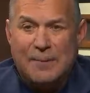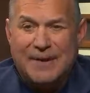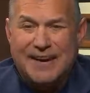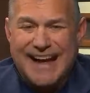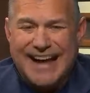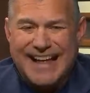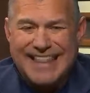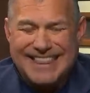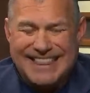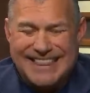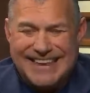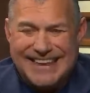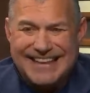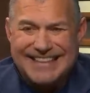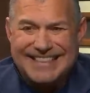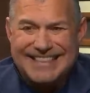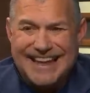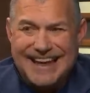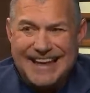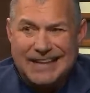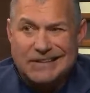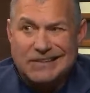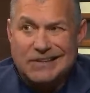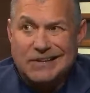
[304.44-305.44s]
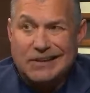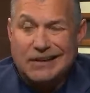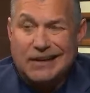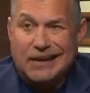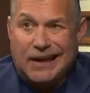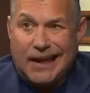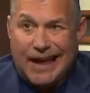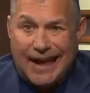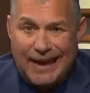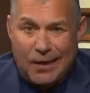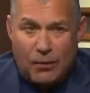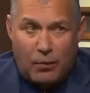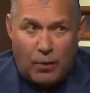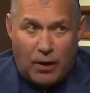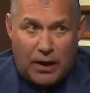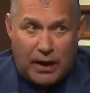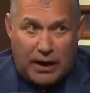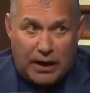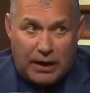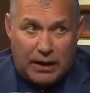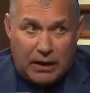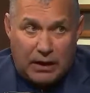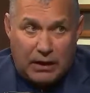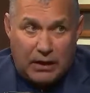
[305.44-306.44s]
But I think that's a
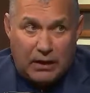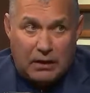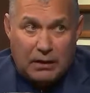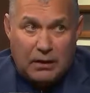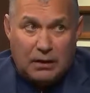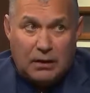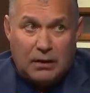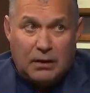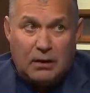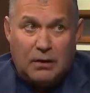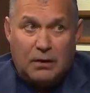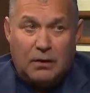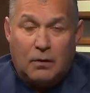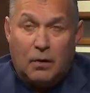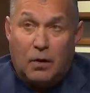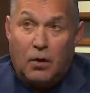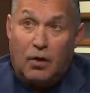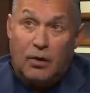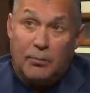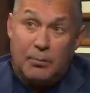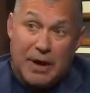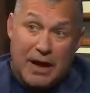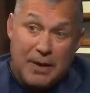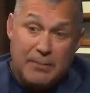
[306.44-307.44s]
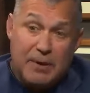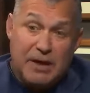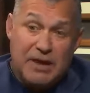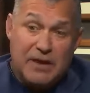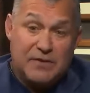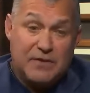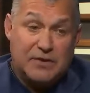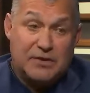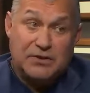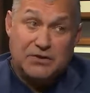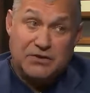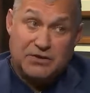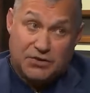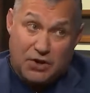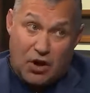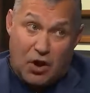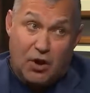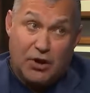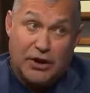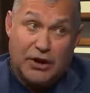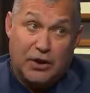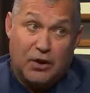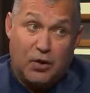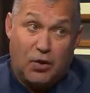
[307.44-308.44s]
gateway, or maybe even a
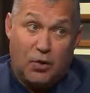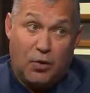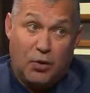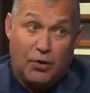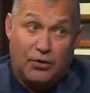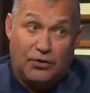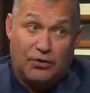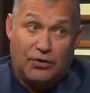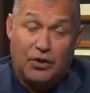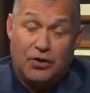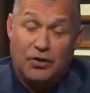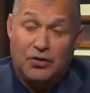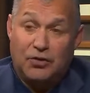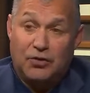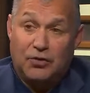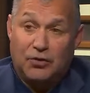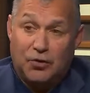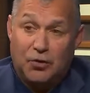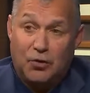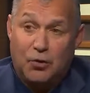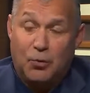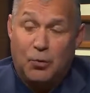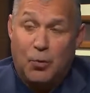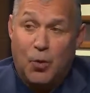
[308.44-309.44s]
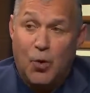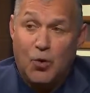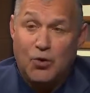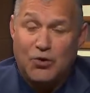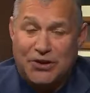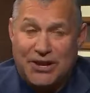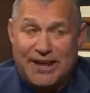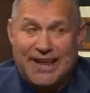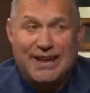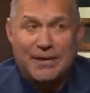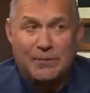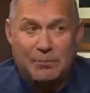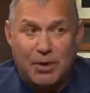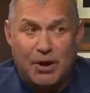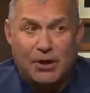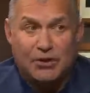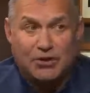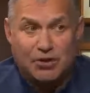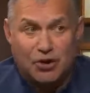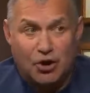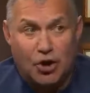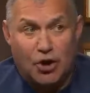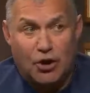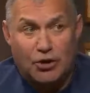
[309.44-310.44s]
stalking horse, to portend
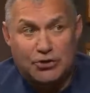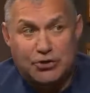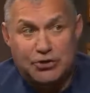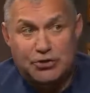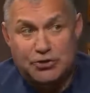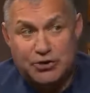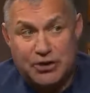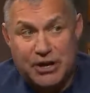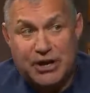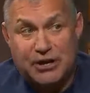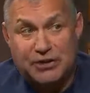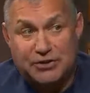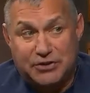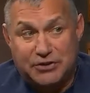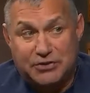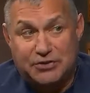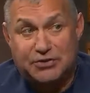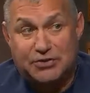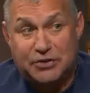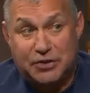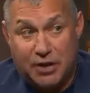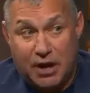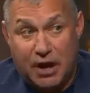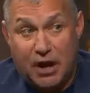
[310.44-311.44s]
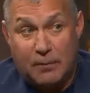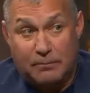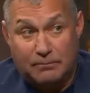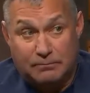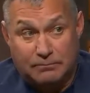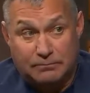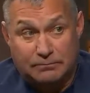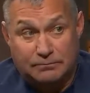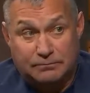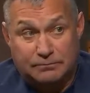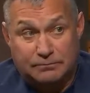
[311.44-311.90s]
much larger changes to come.